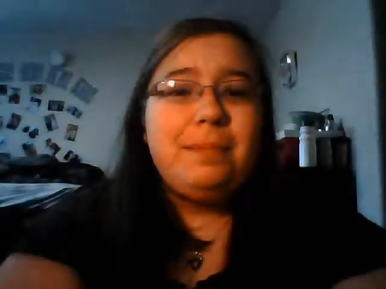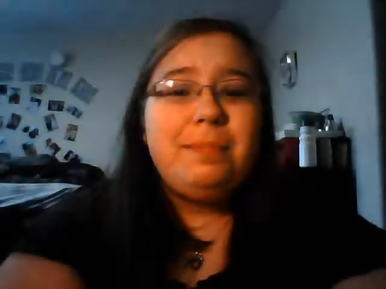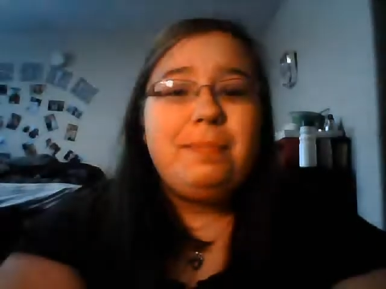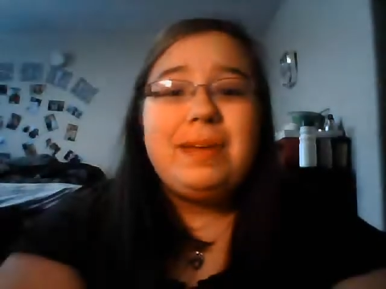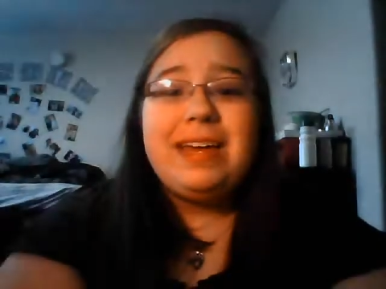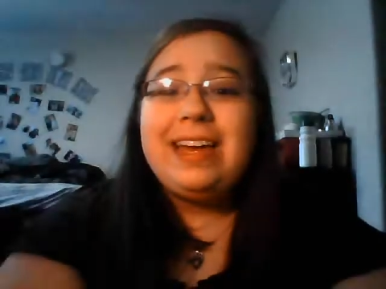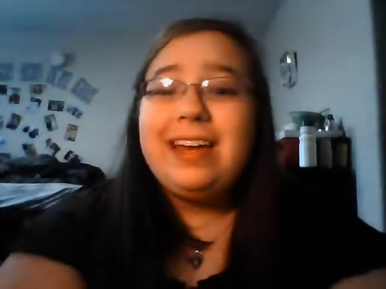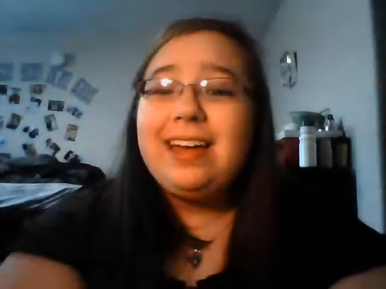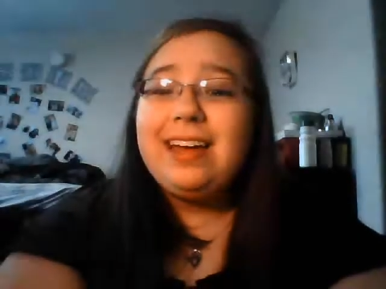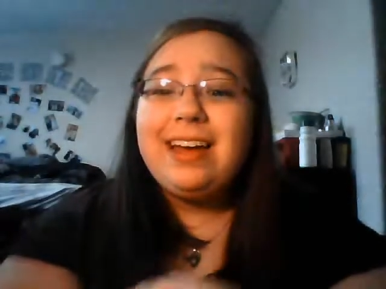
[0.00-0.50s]

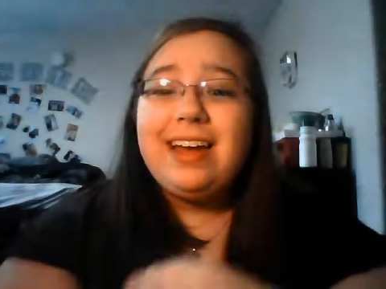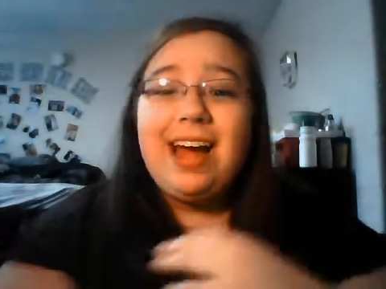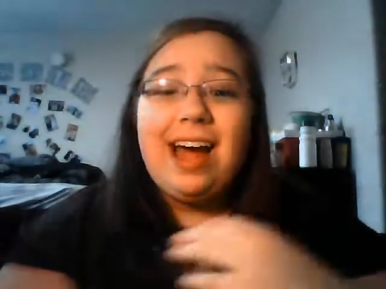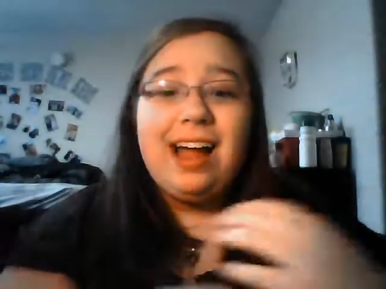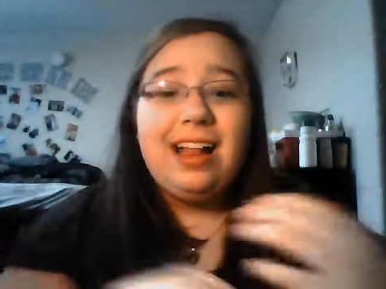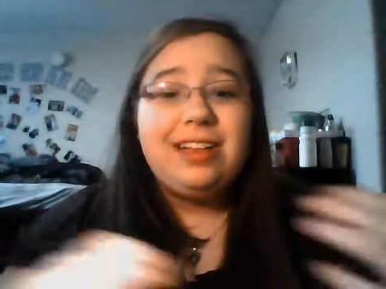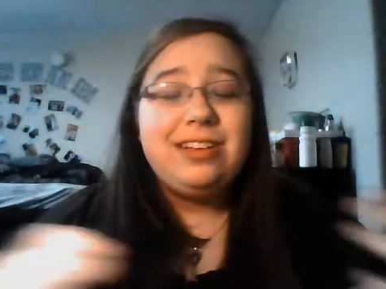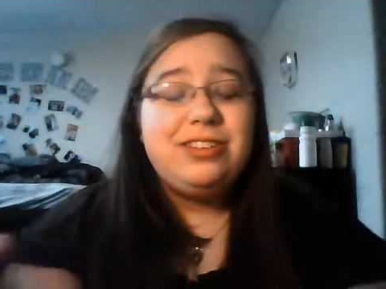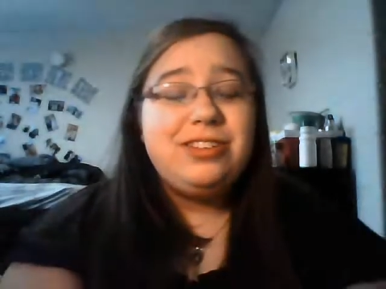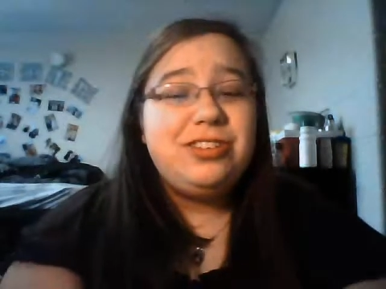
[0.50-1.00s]
Being a
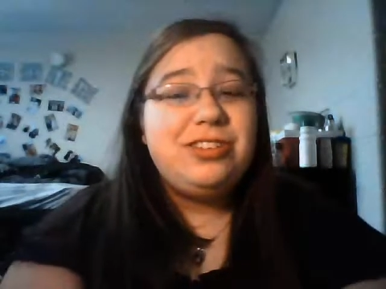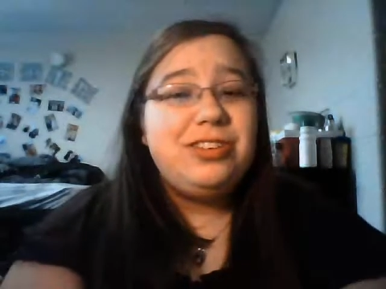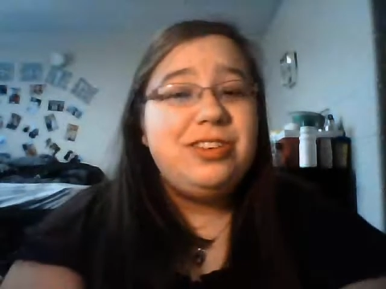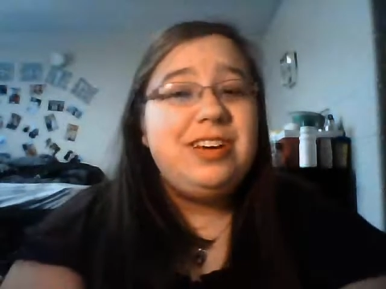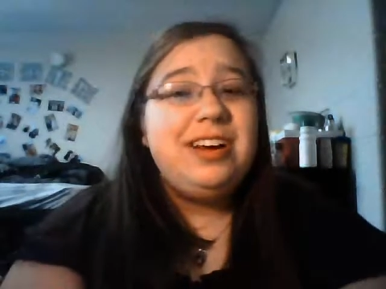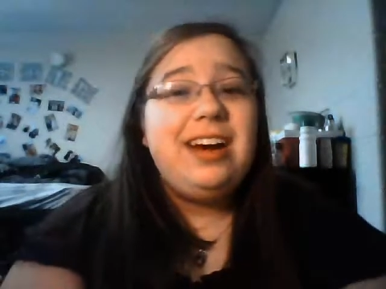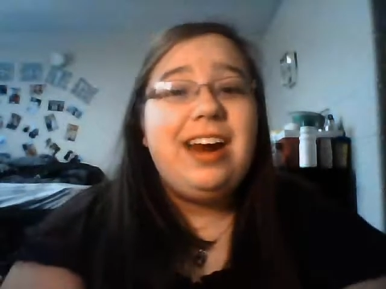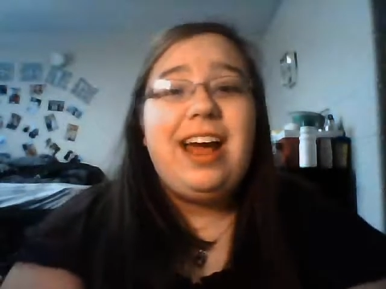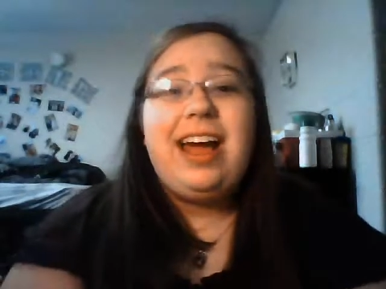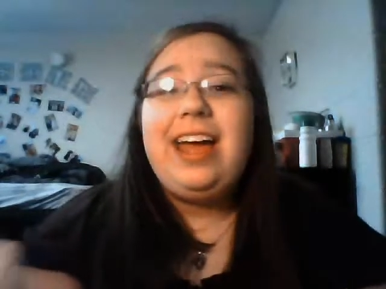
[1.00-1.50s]
college
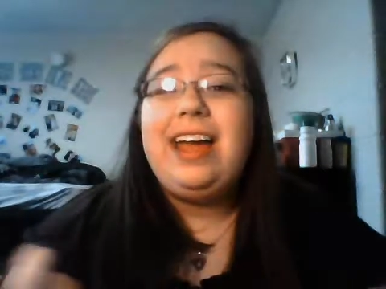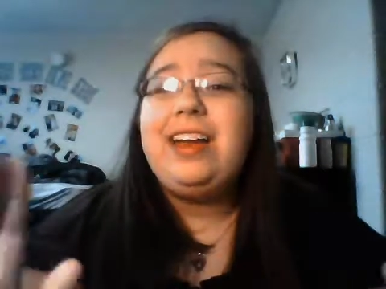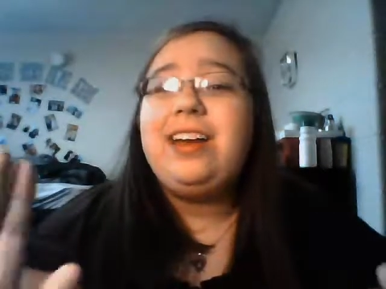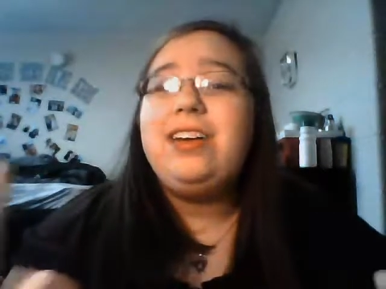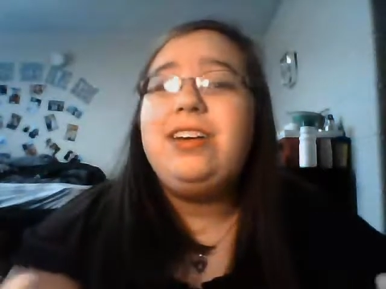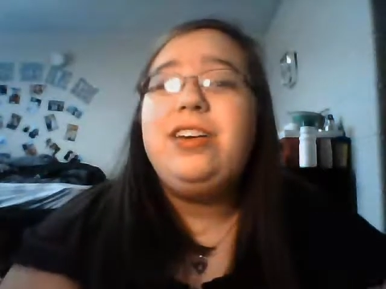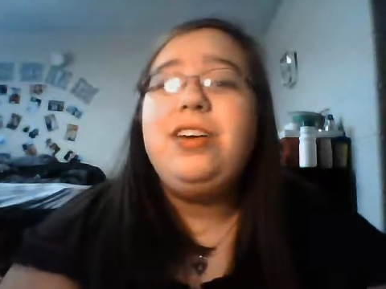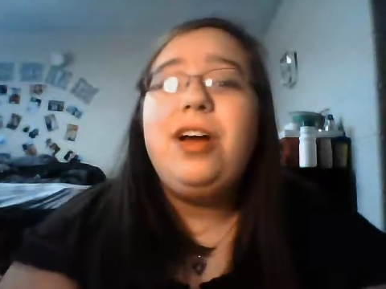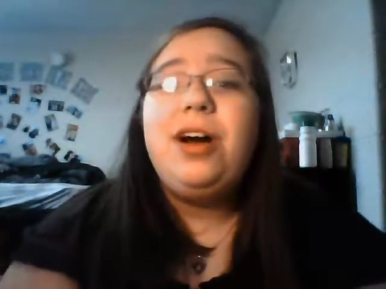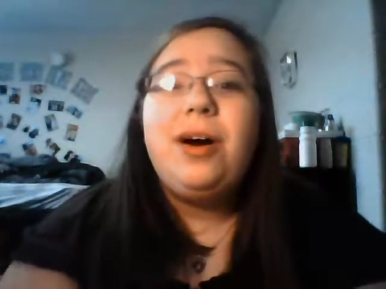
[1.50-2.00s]
student, I had
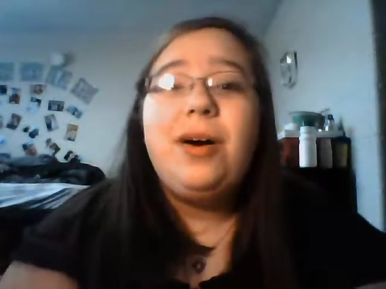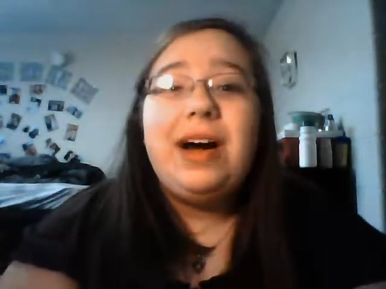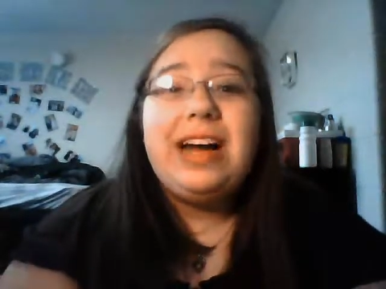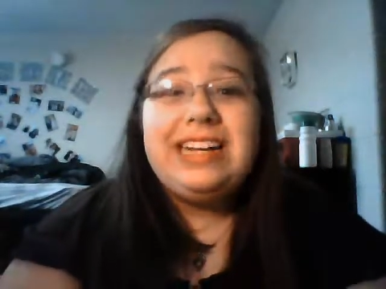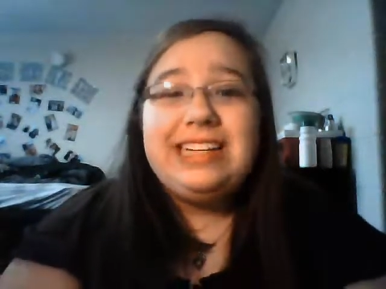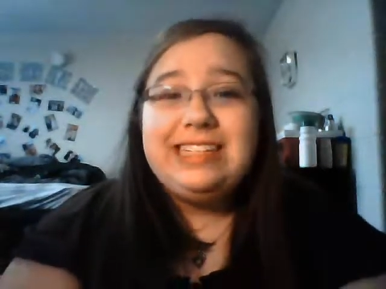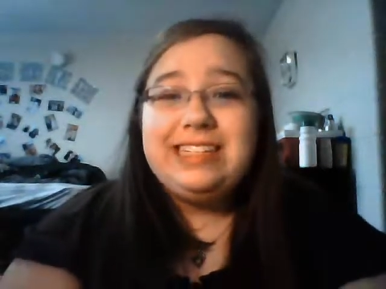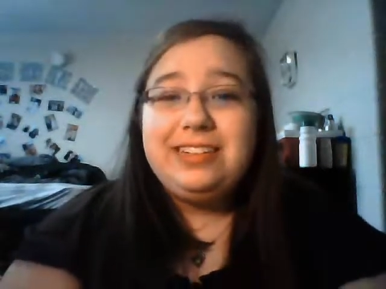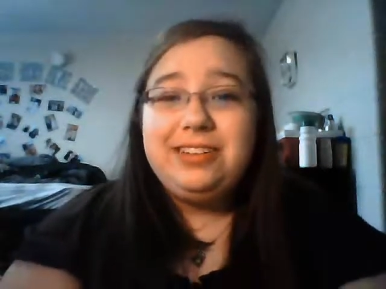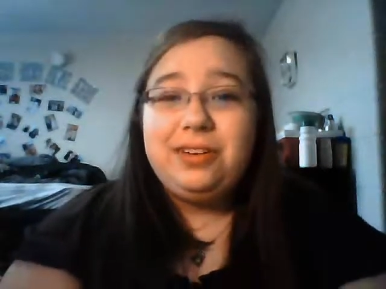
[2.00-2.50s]
no
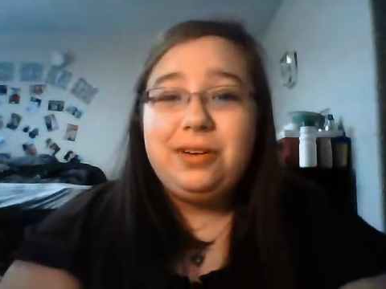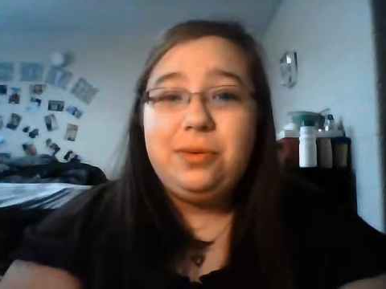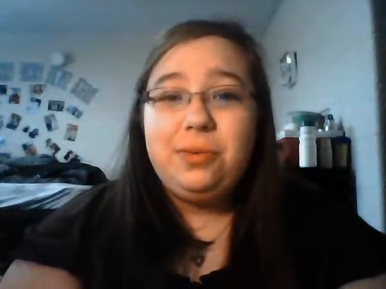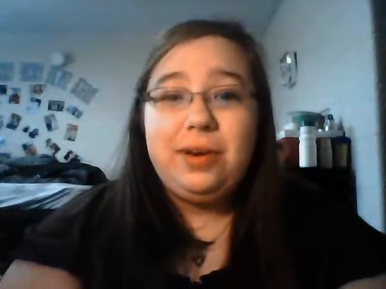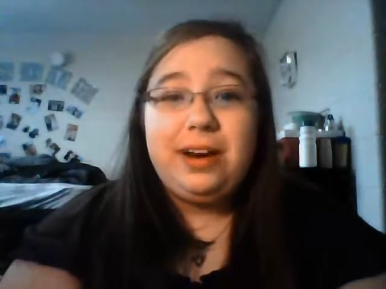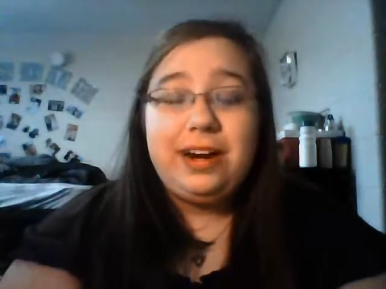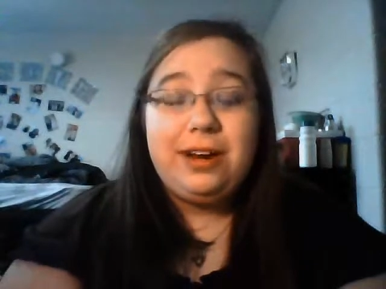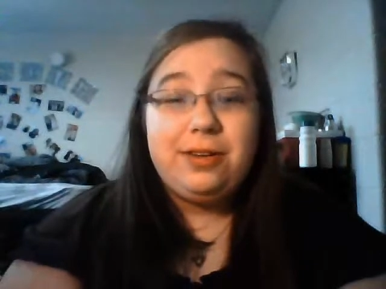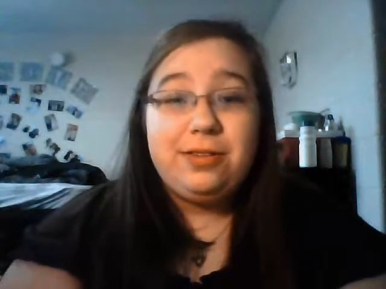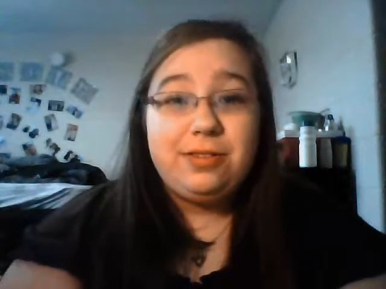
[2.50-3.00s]
idea
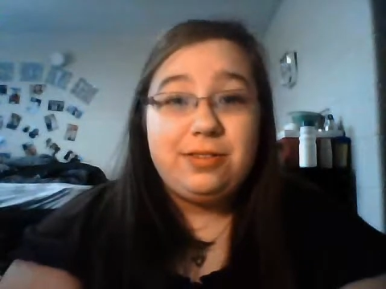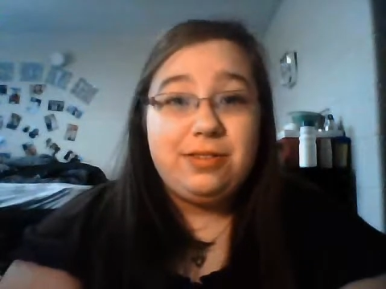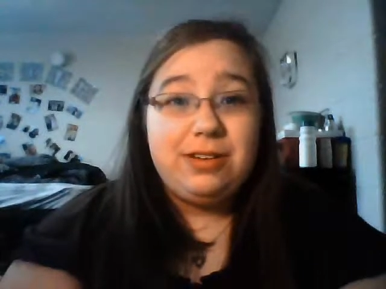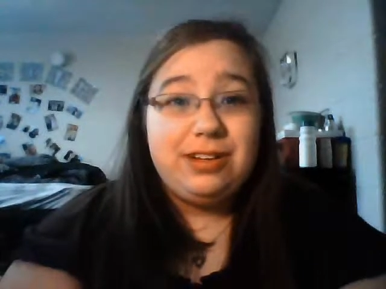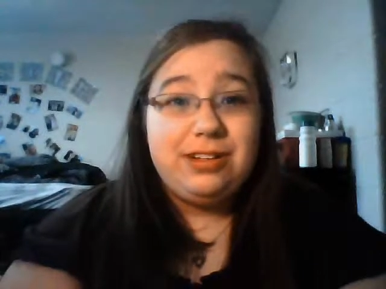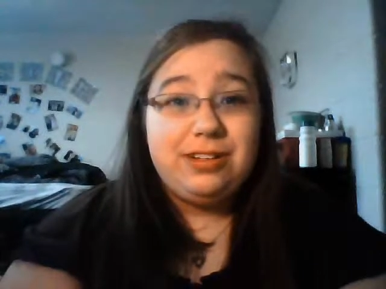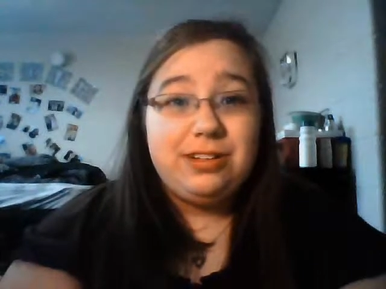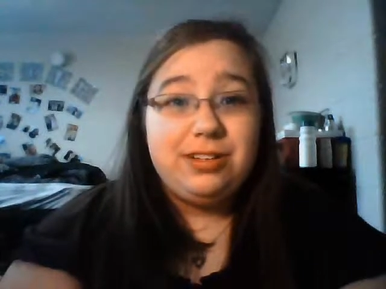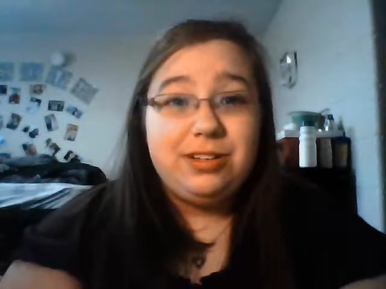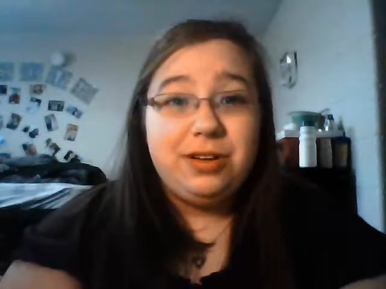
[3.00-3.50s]
what I was
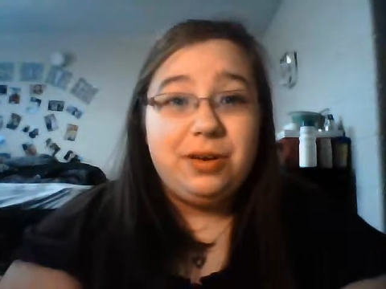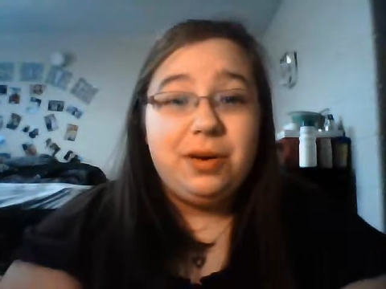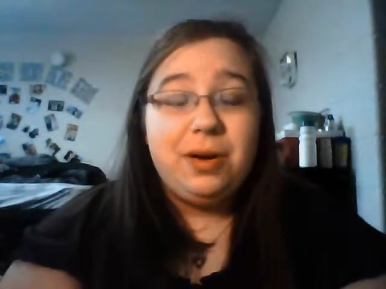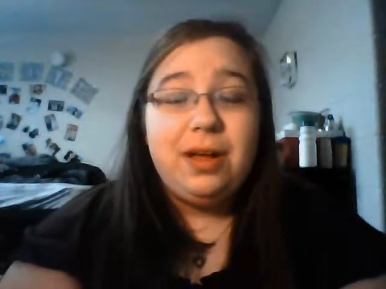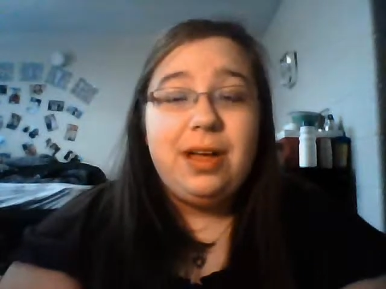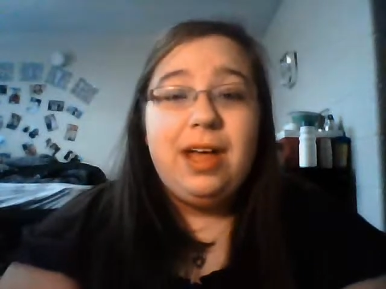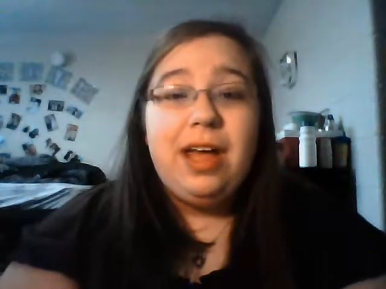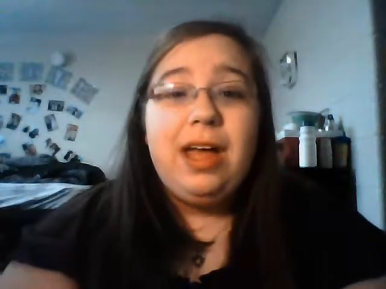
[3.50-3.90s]
going to do.